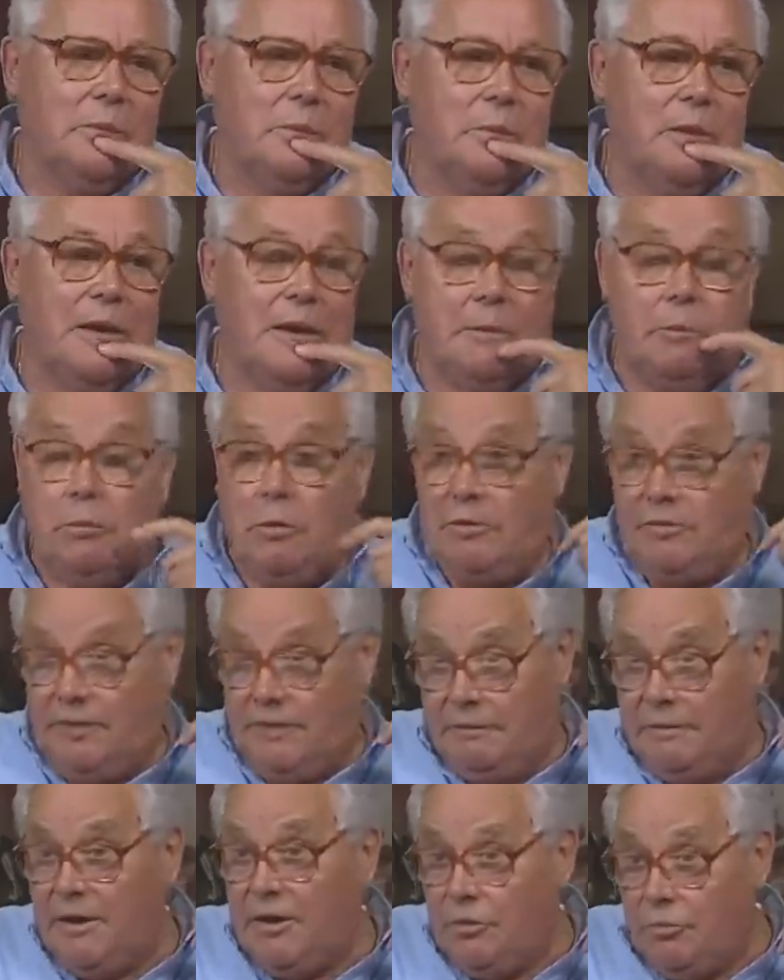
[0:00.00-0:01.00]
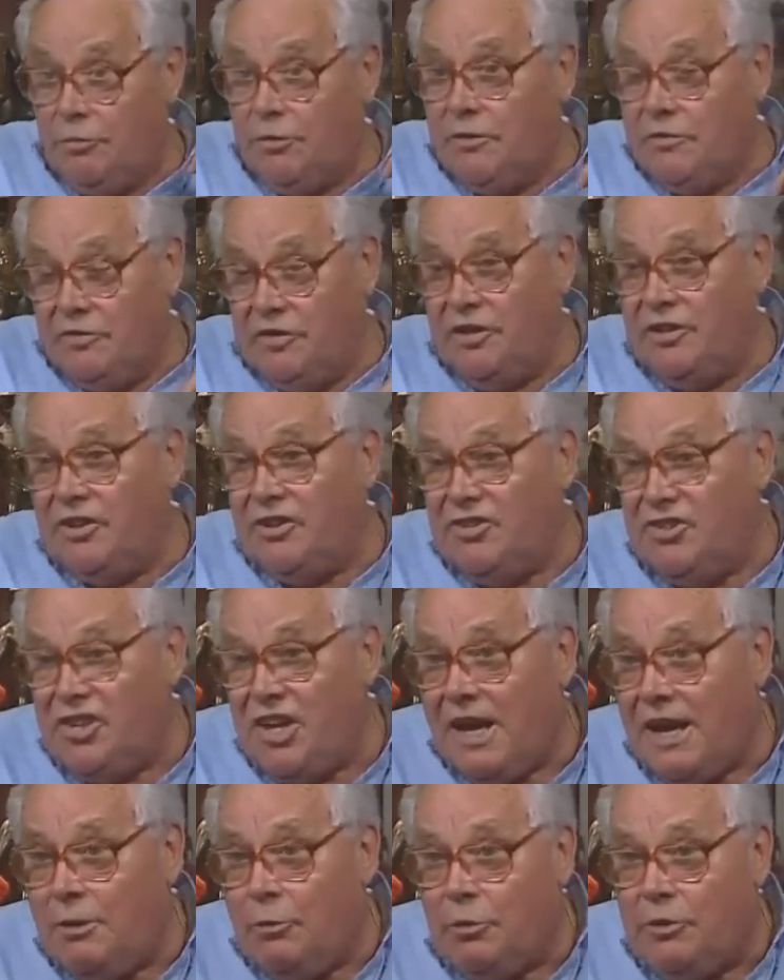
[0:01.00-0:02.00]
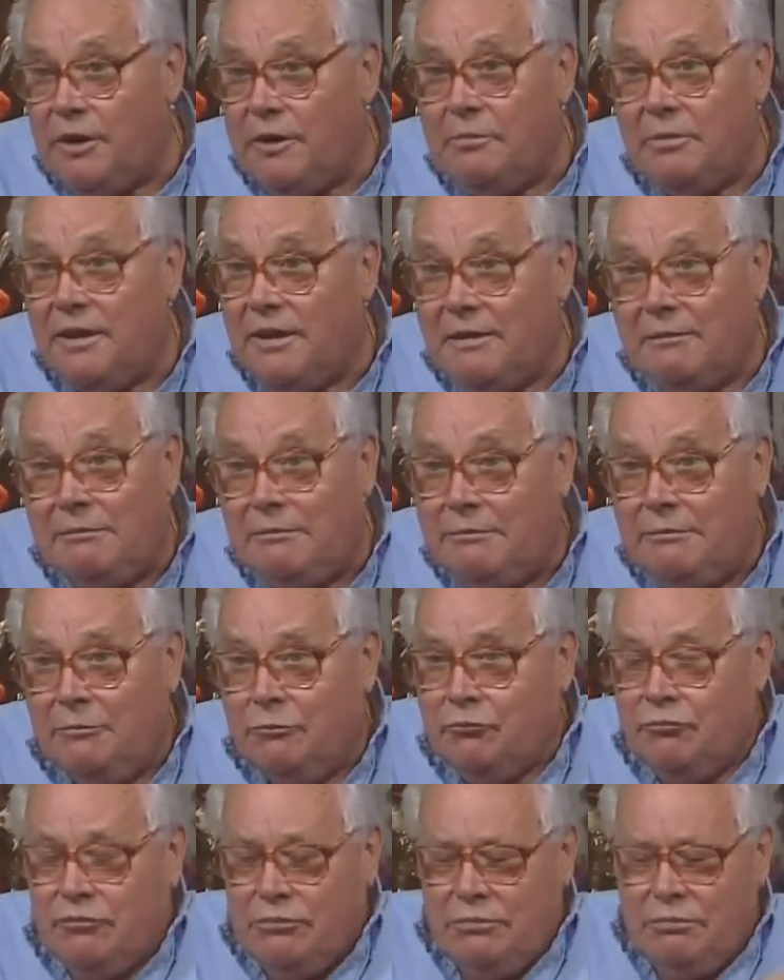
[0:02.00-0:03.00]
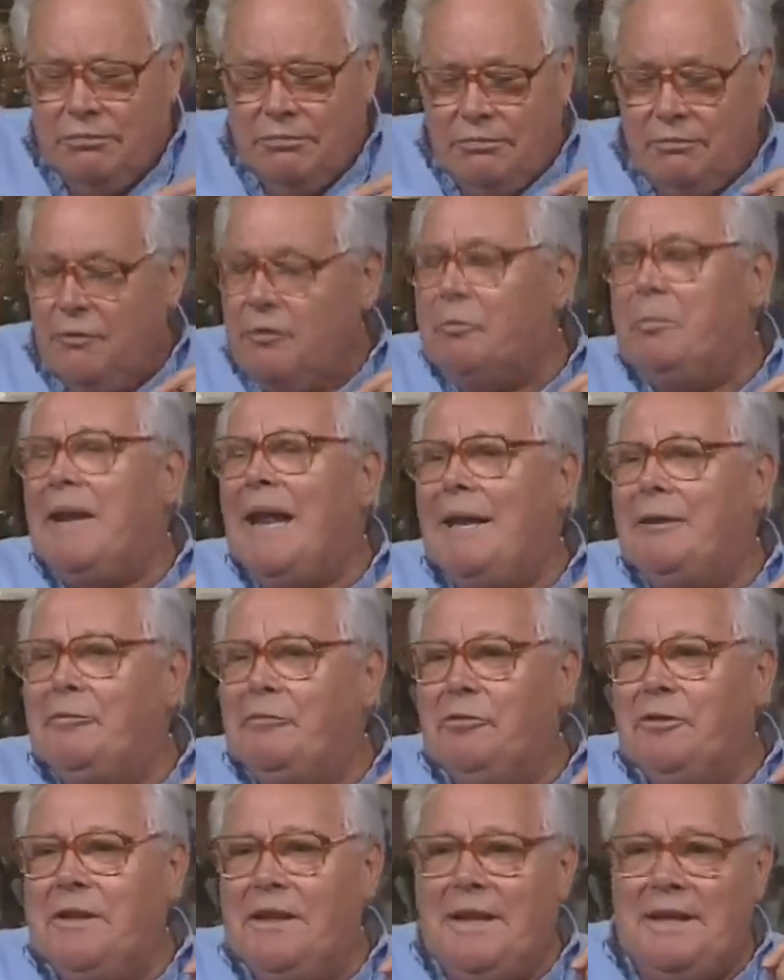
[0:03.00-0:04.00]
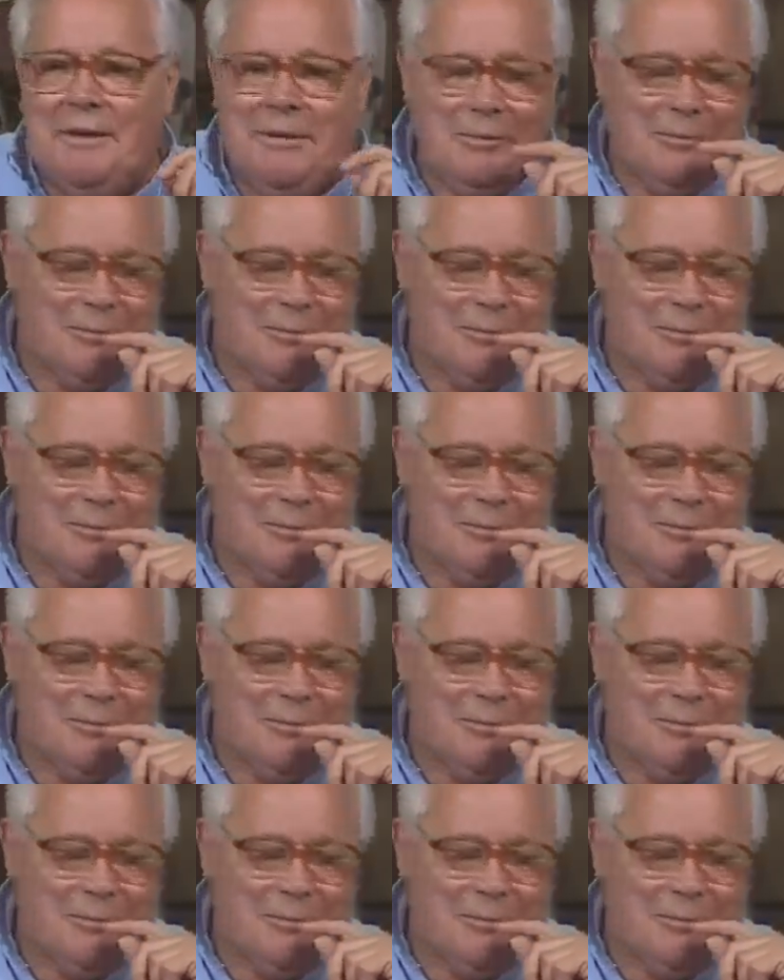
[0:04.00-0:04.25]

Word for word: Well, they probably say, well, you could have seen the J on it, but I was blind for that.